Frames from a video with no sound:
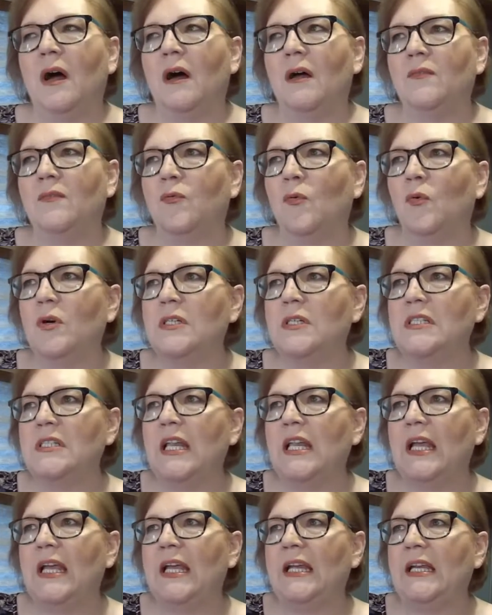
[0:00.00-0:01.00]
on Forest
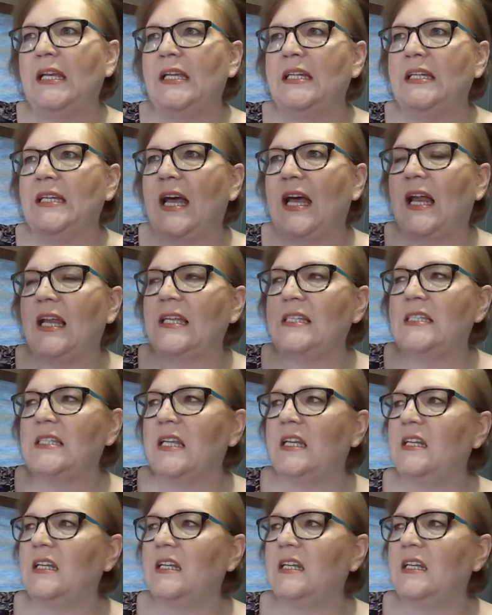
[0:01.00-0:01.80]
Lane in Dallas,